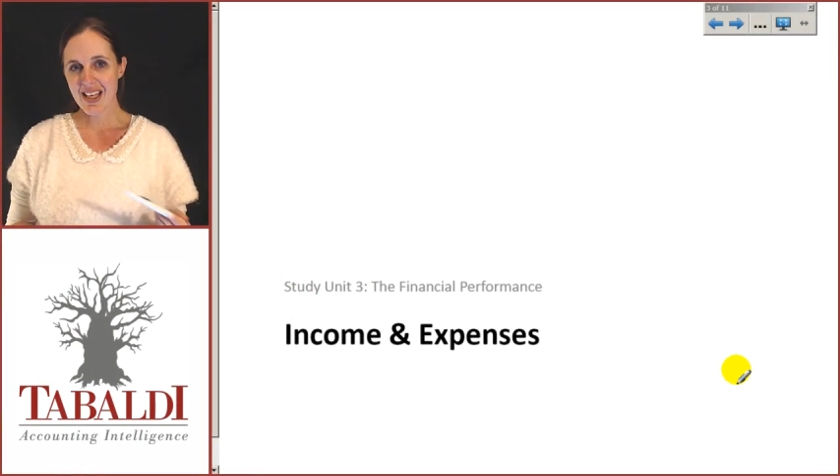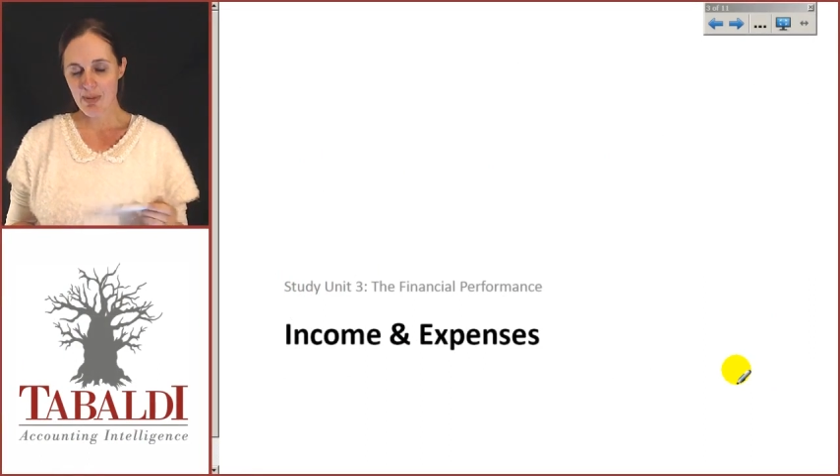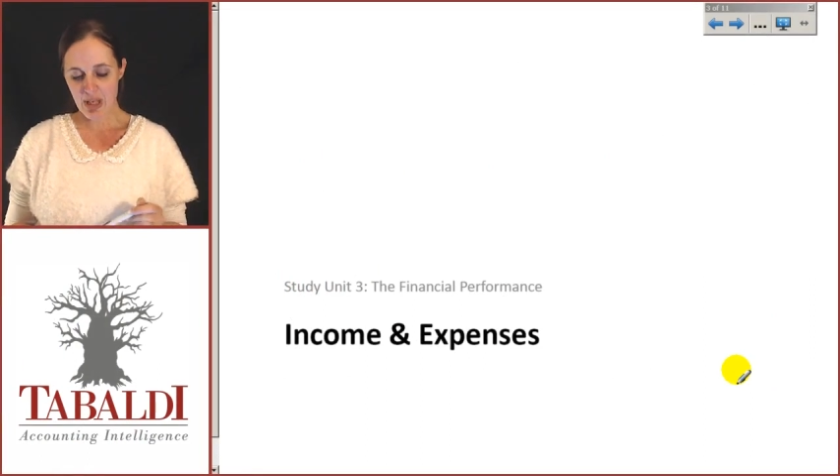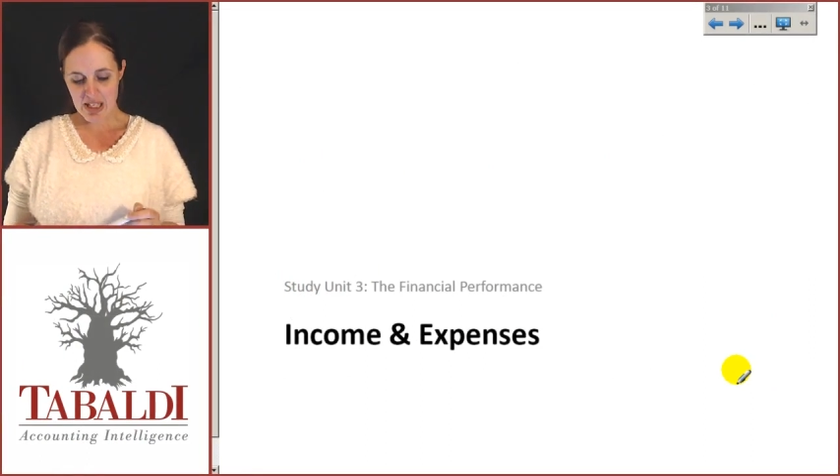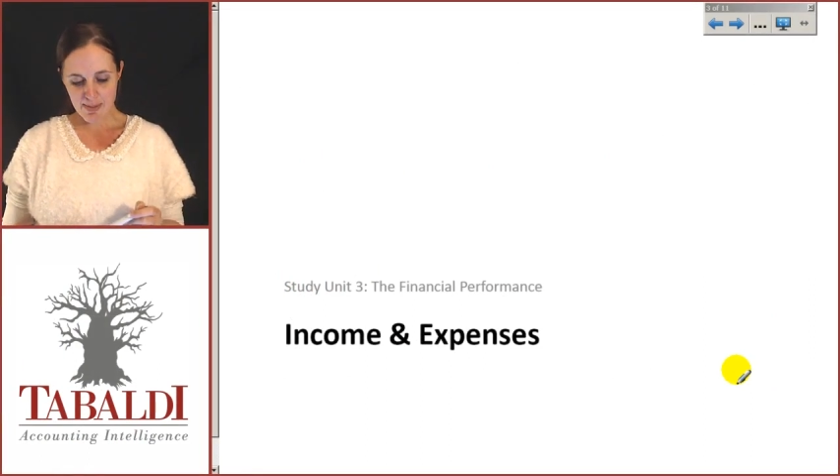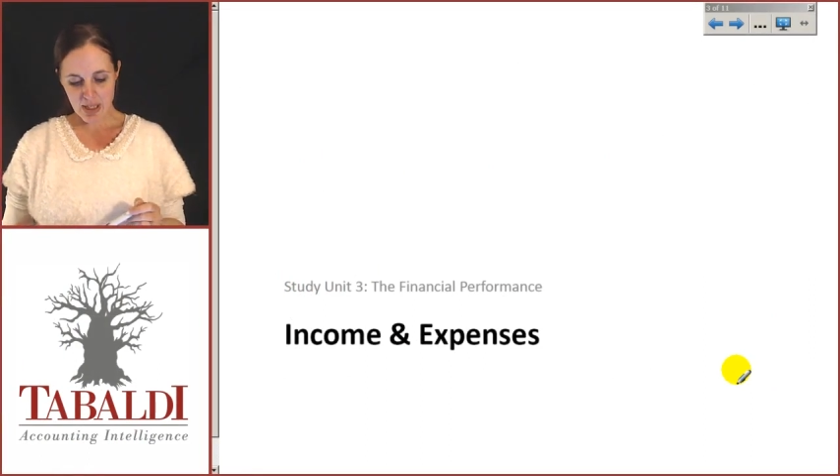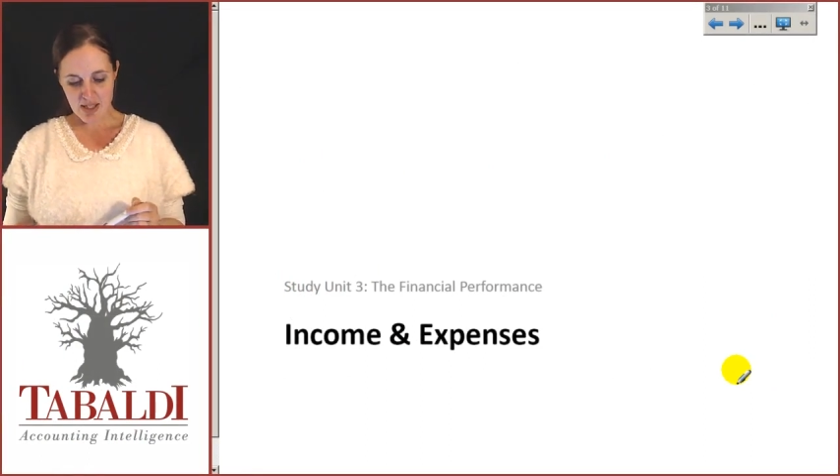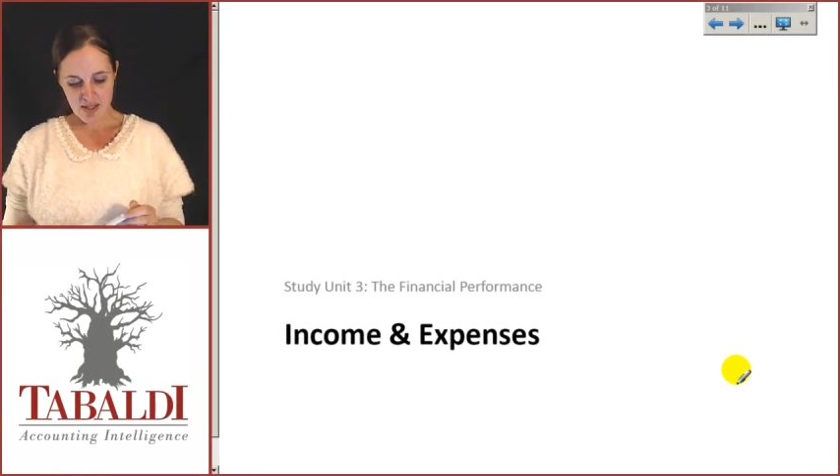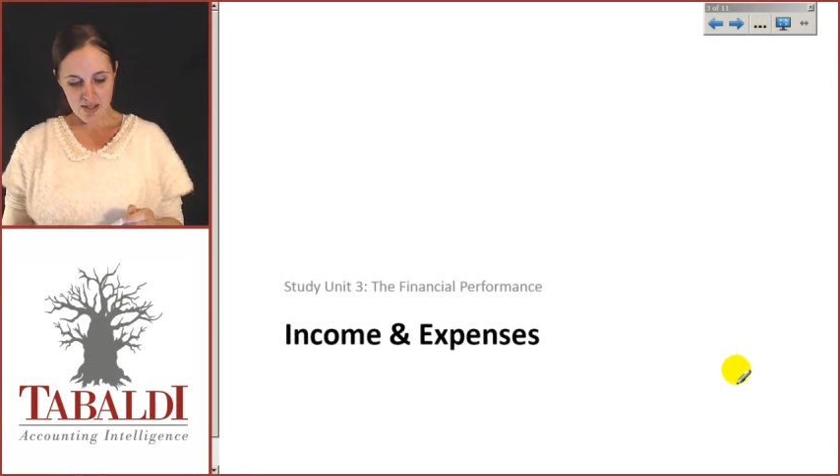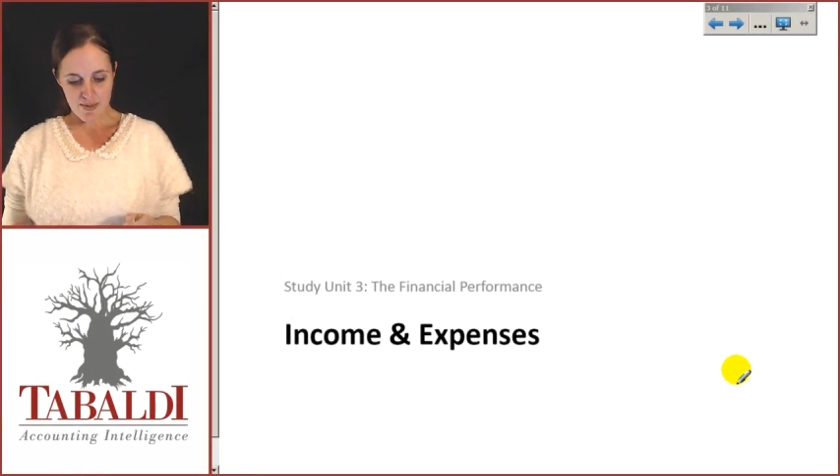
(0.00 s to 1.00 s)
Income and
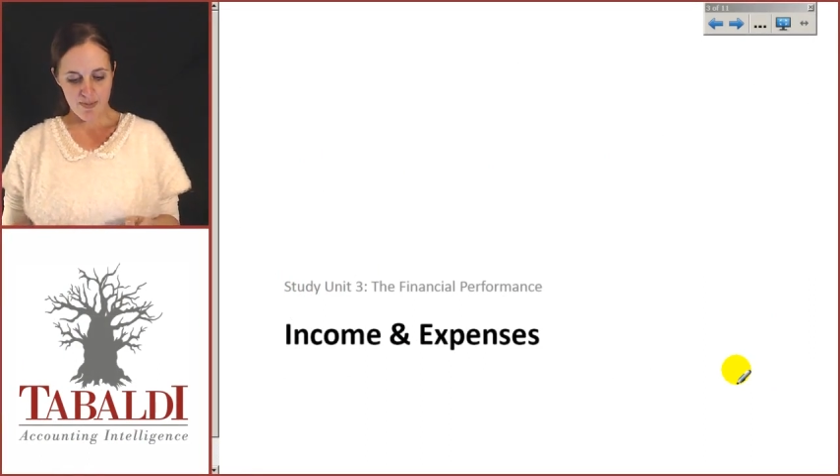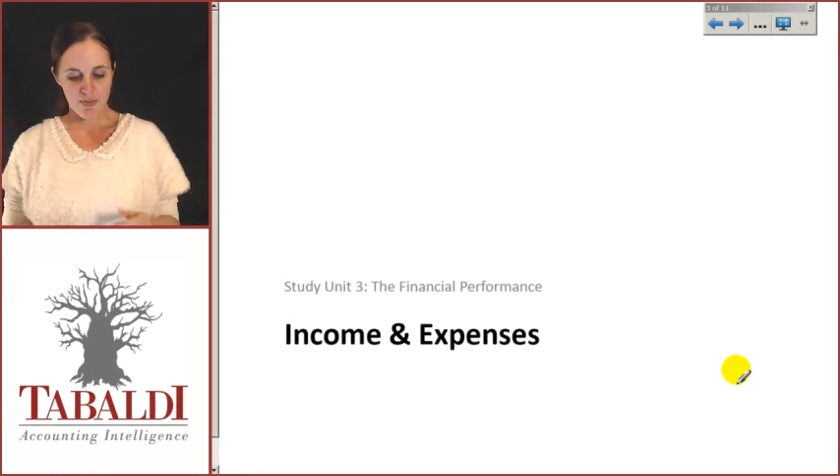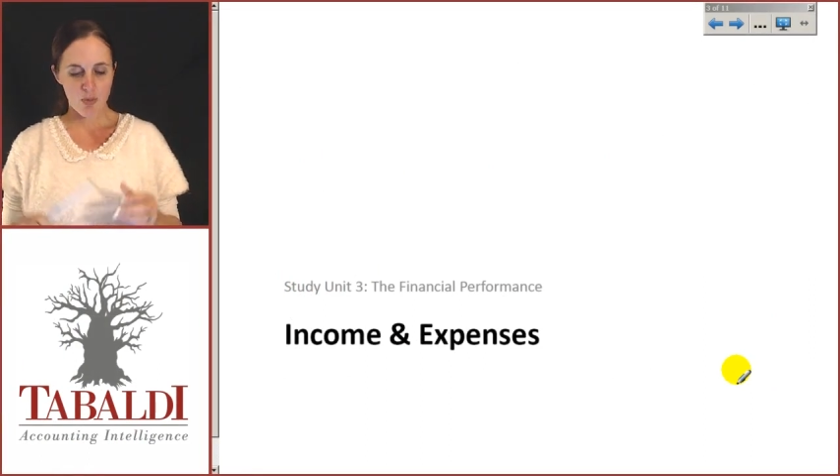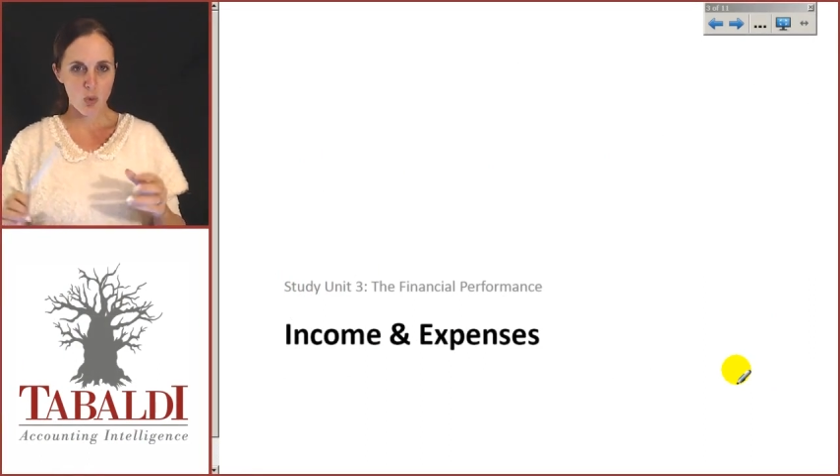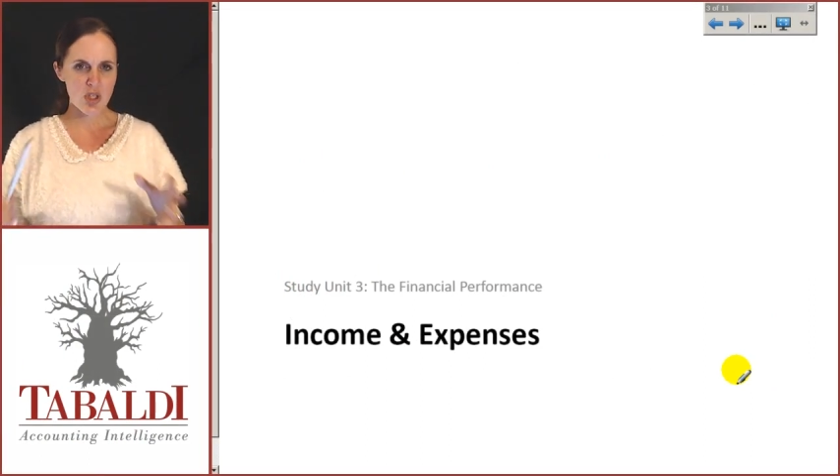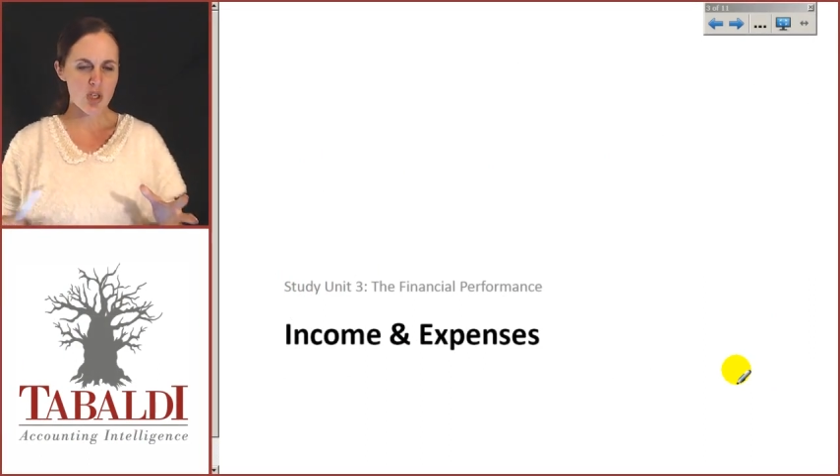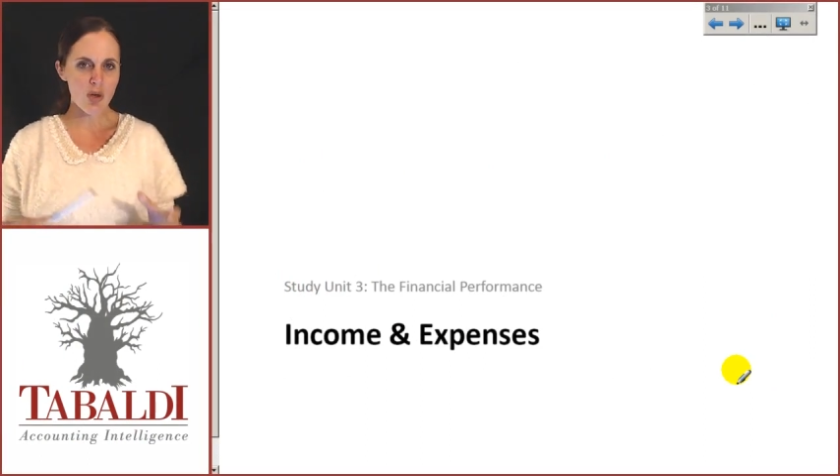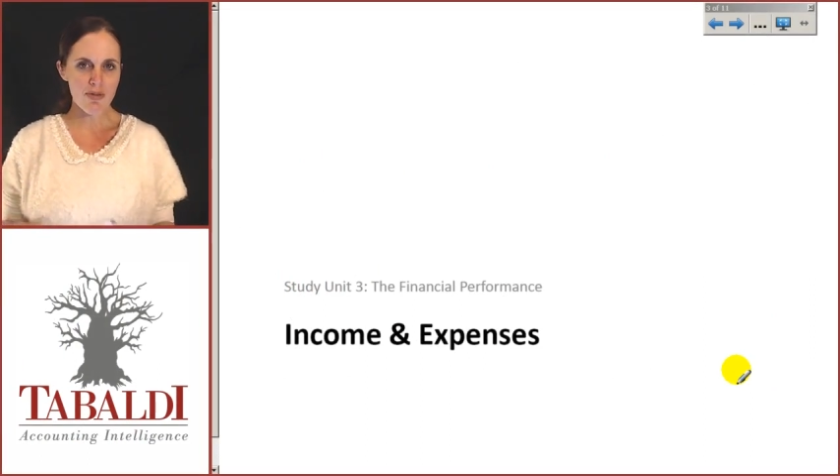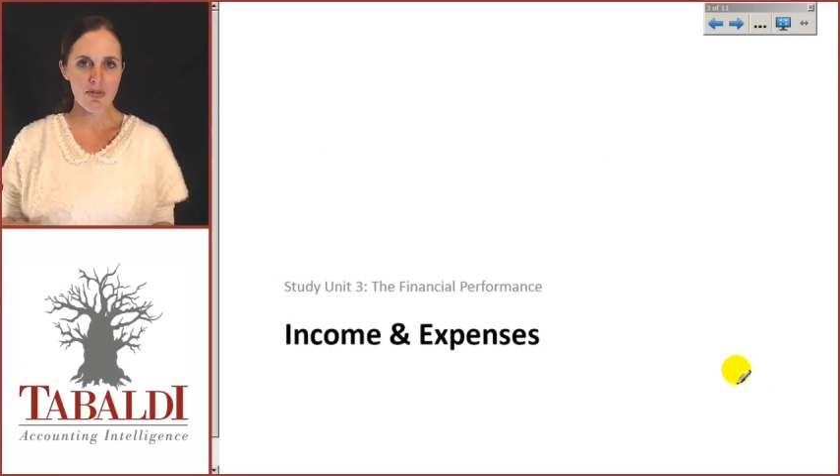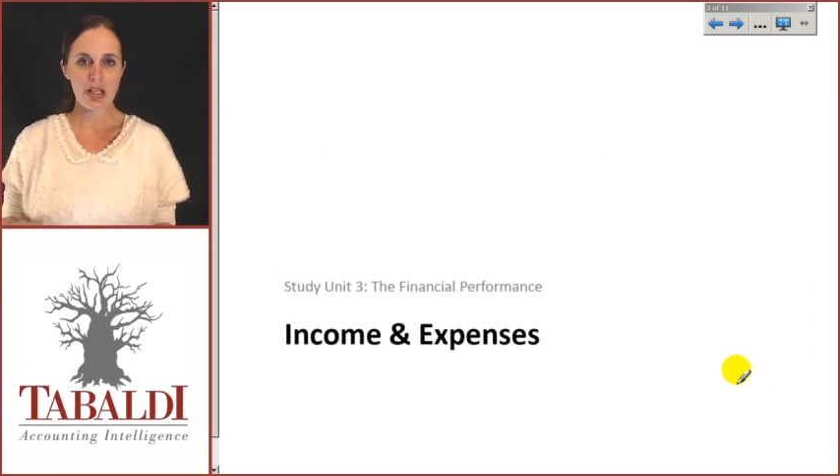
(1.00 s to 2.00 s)
expenses. We
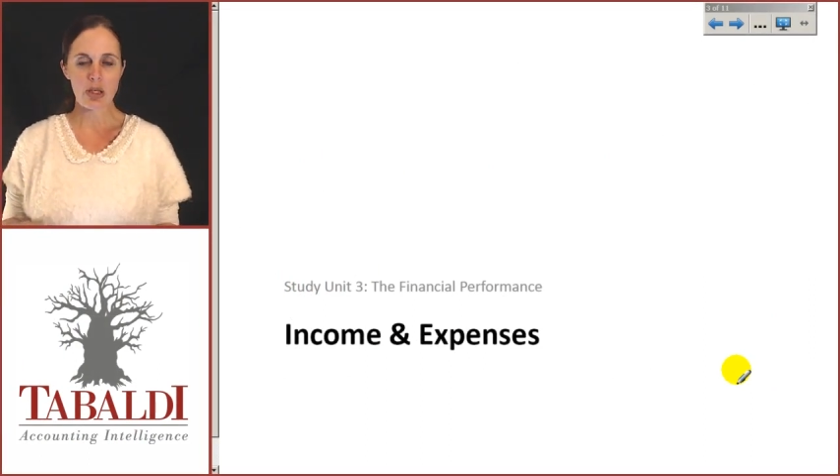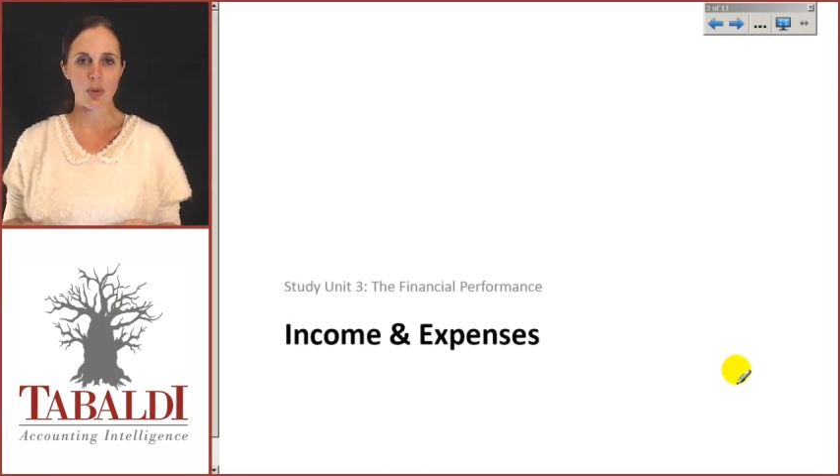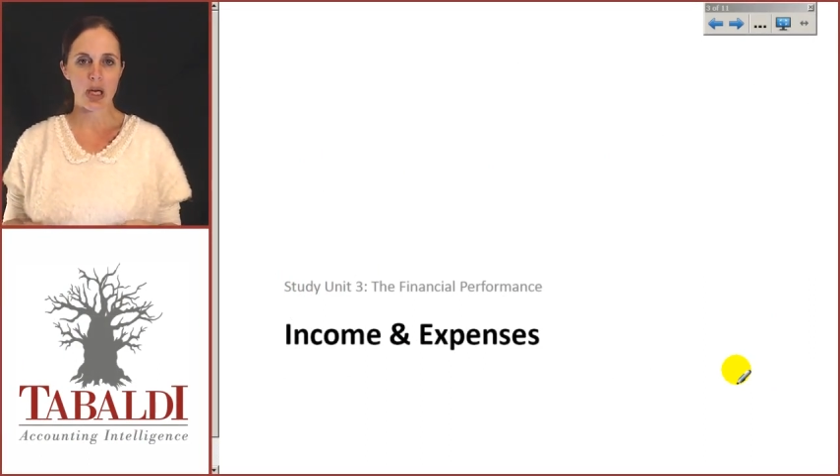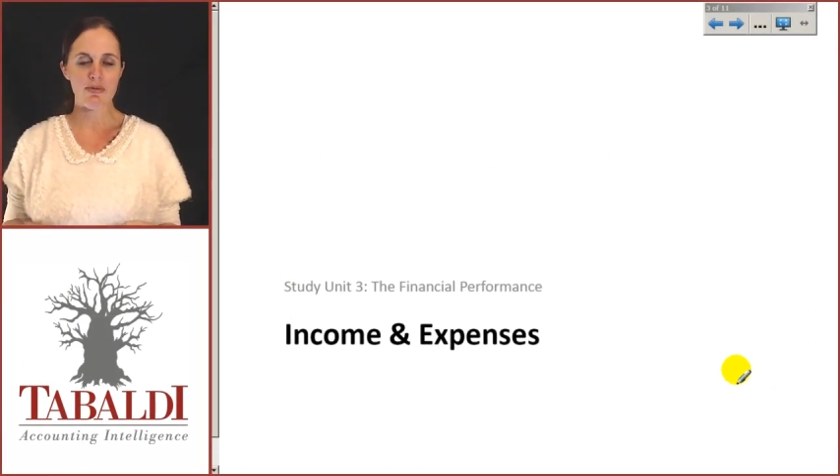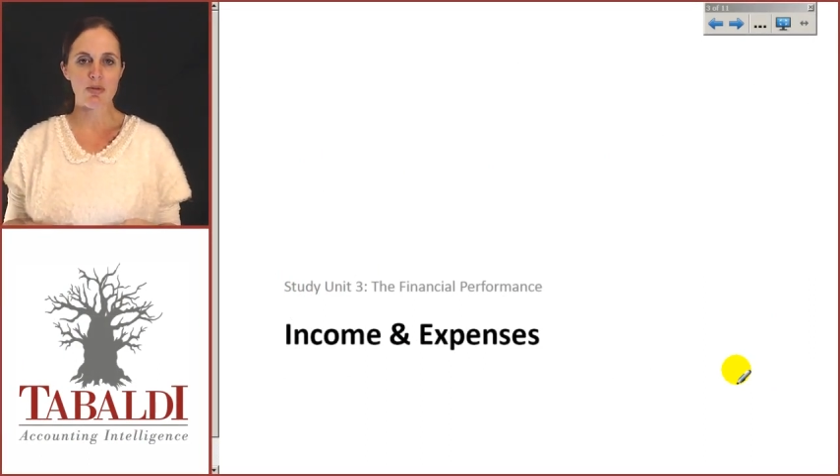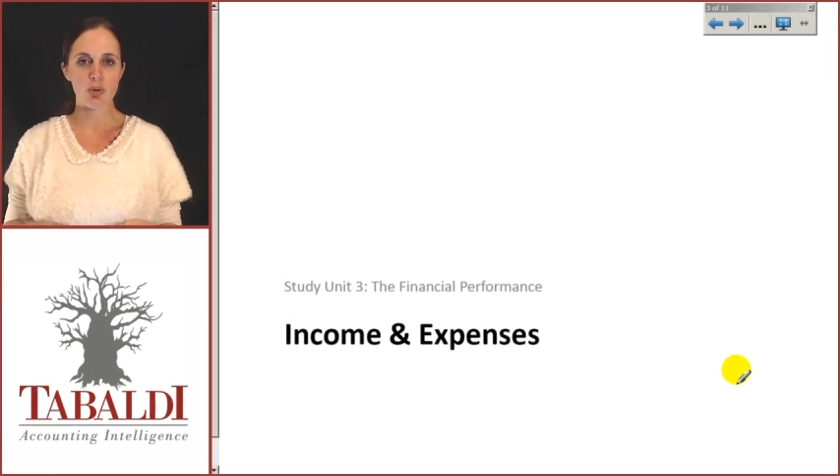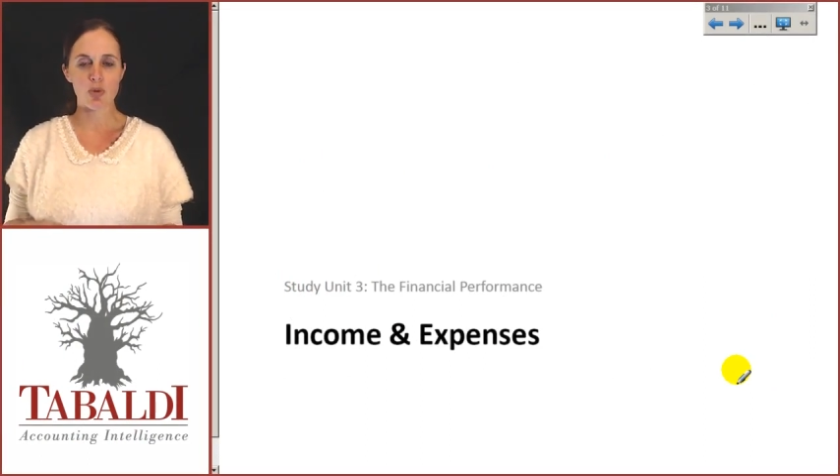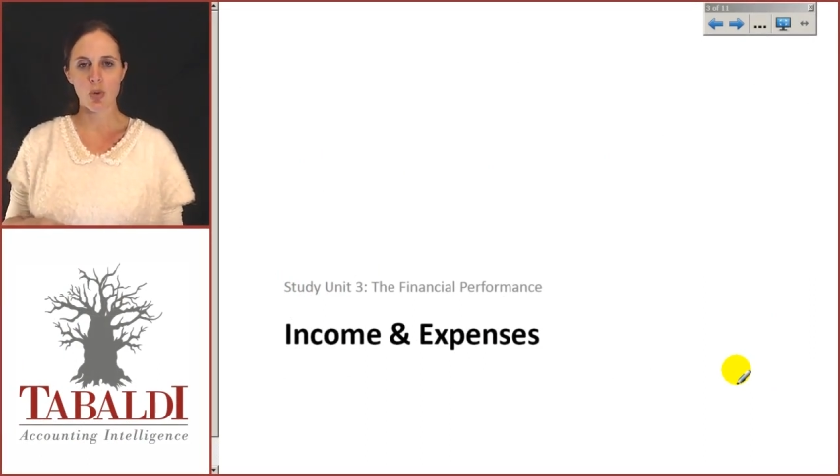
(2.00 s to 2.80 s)
generally feel that we're comfortable